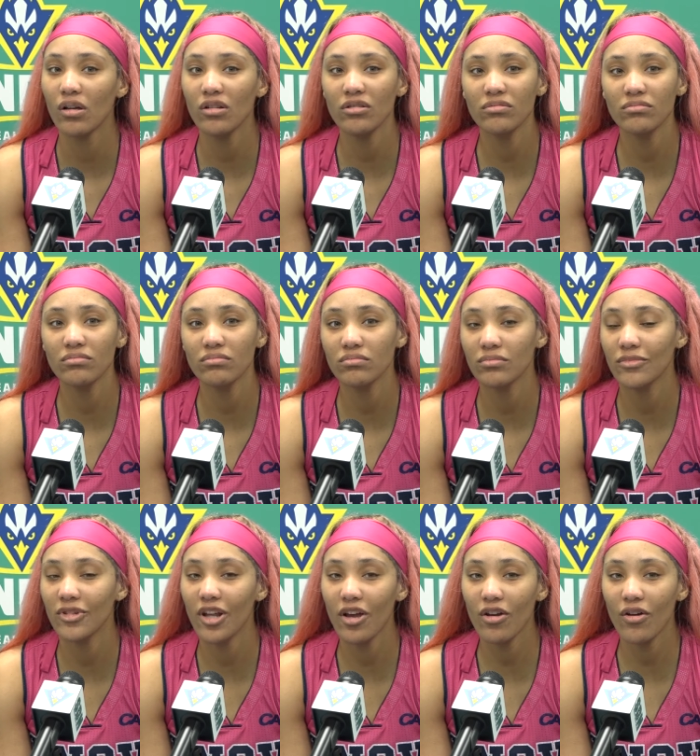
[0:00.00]
Um,
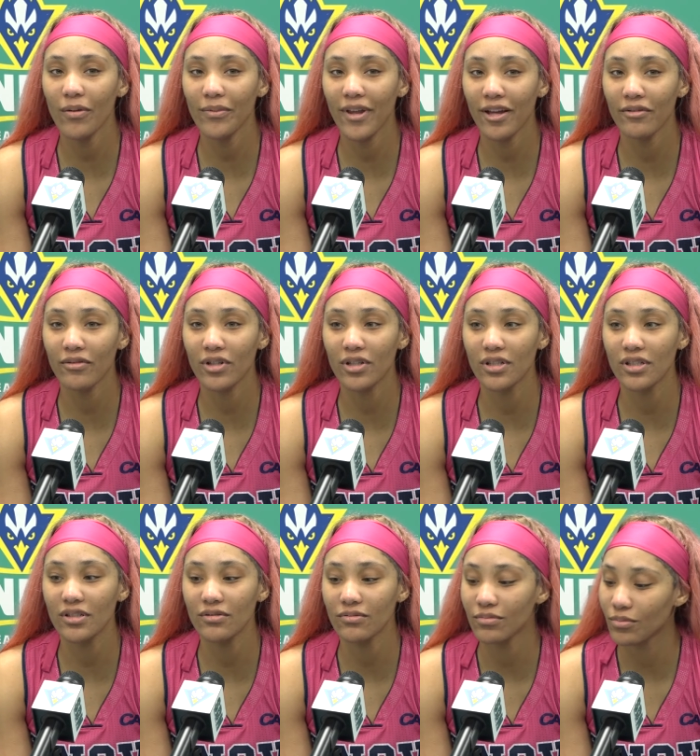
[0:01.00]
no, I'm not
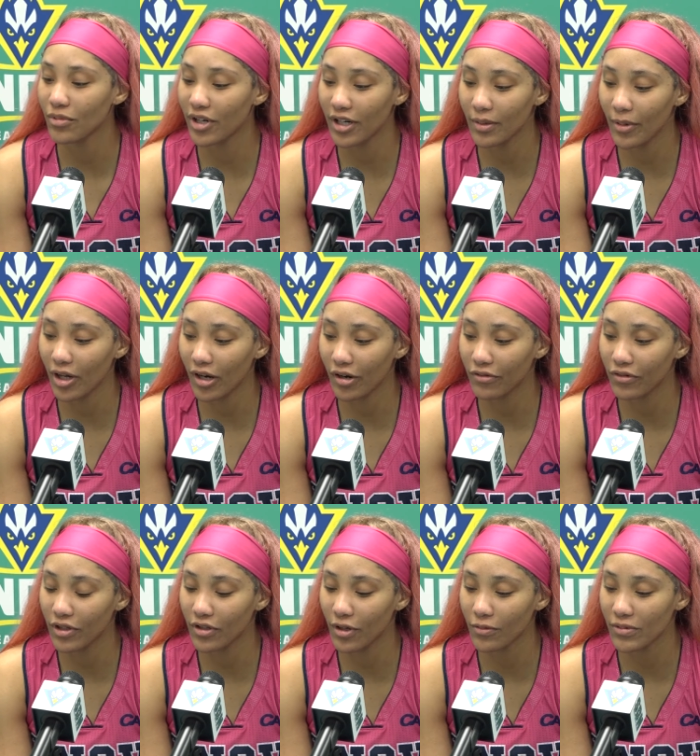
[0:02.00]
really worried about our
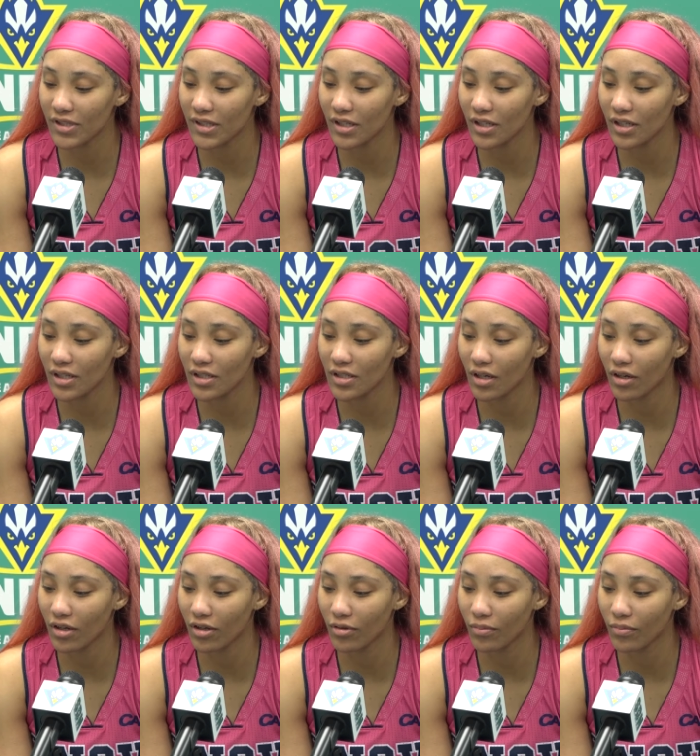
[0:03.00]
free throw percentage.
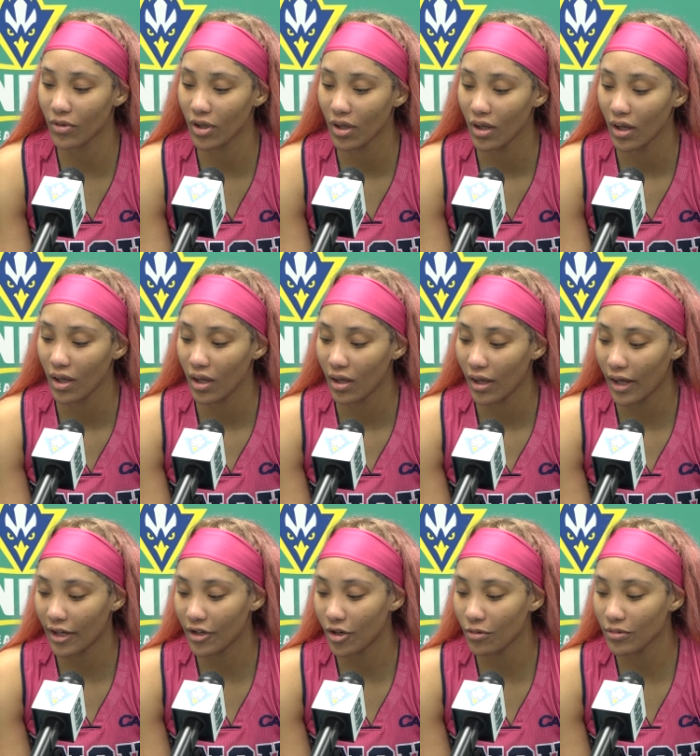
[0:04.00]
Um,
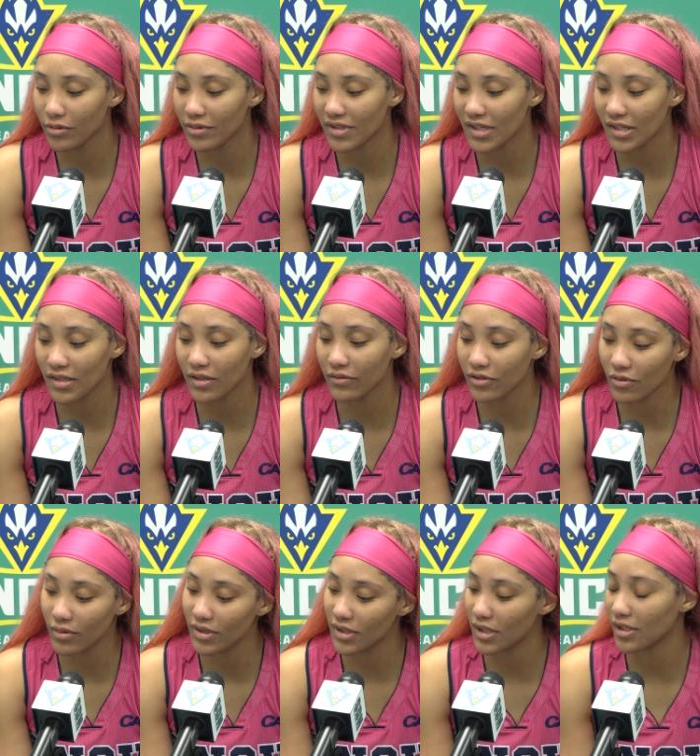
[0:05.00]
I know we were 16 for
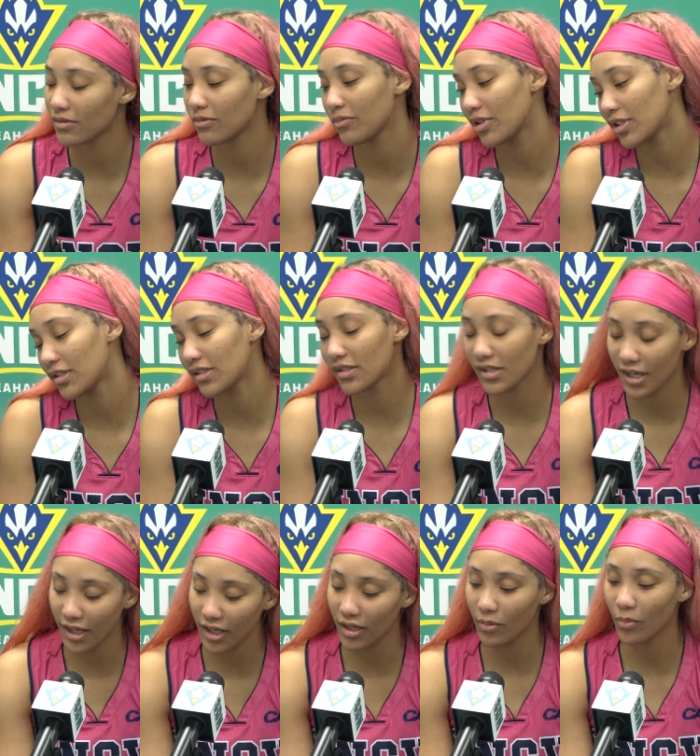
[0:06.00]
26, we missed
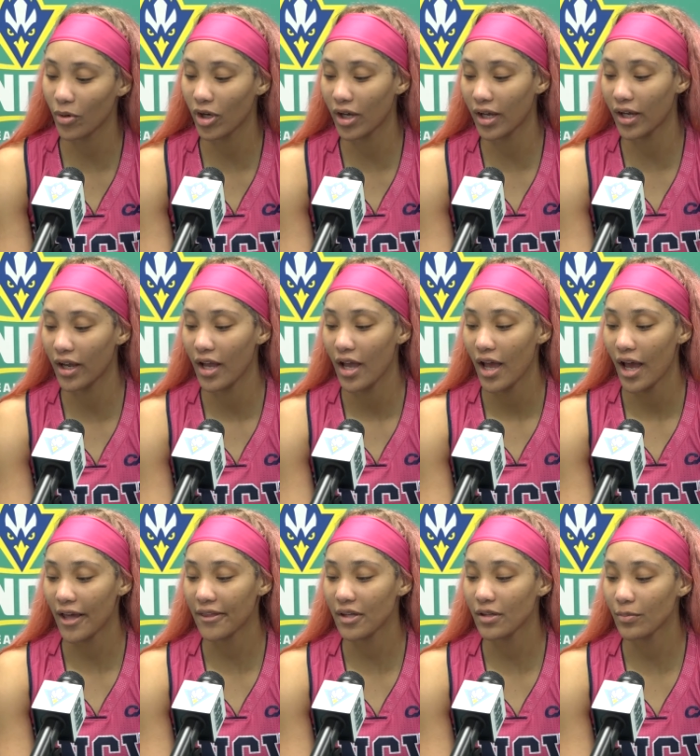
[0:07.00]
10, but
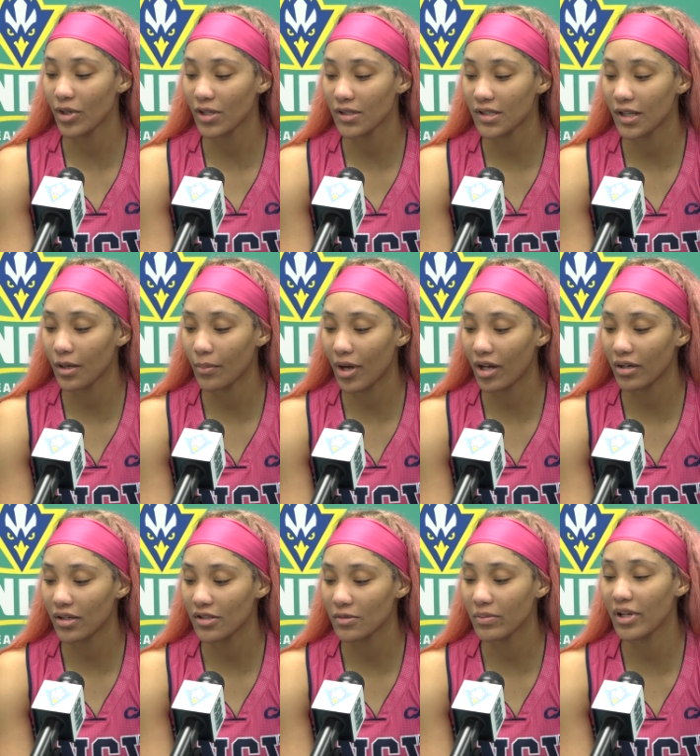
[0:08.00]
I think the biggest thing about
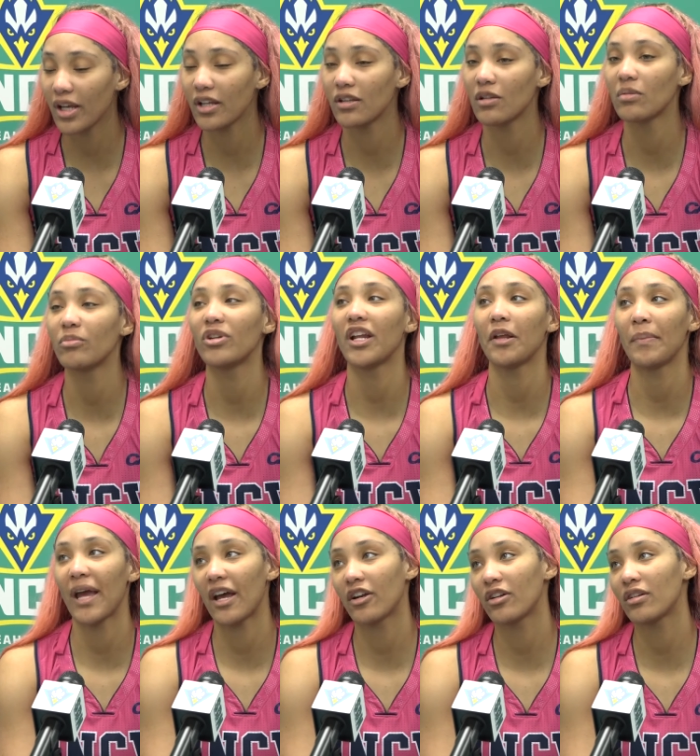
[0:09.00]
us, we hit them when they
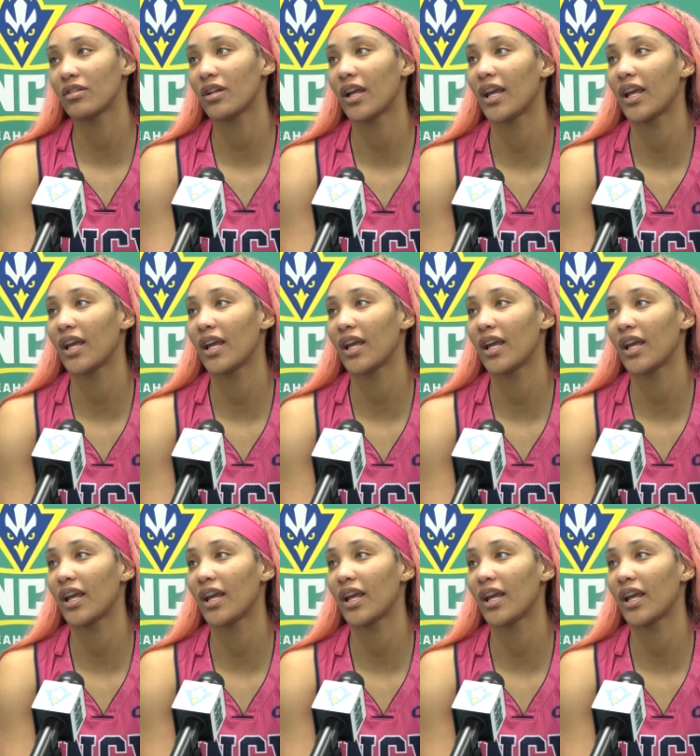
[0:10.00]
mattered,